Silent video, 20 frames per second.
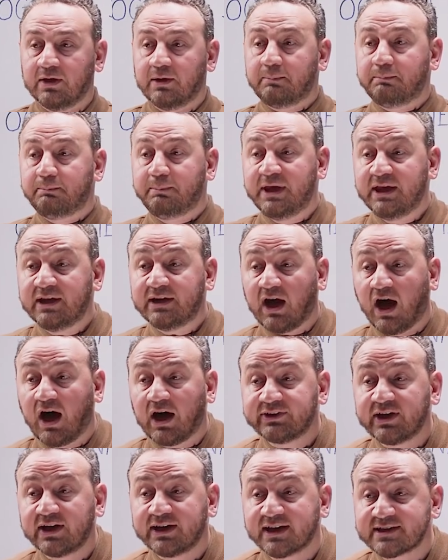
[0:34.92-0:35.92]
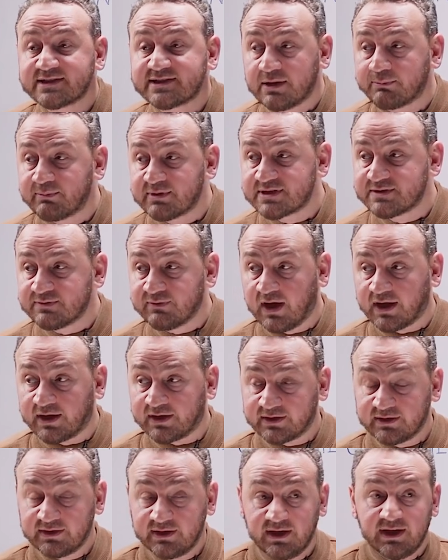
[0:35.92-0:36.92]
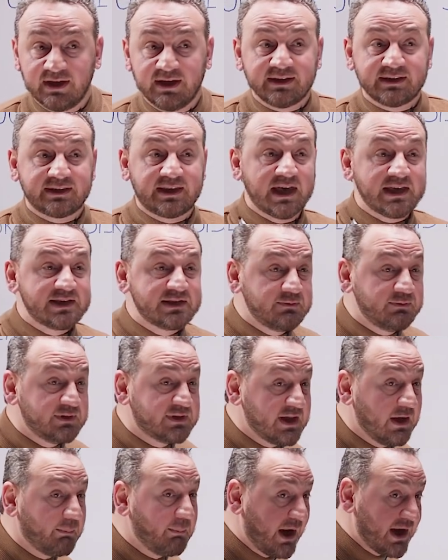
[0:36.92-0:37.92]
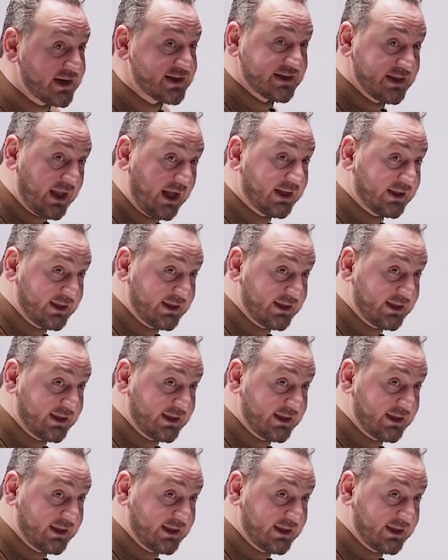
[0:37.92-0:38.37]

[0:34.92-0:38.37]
when getting started on Tajweed, we have a certain main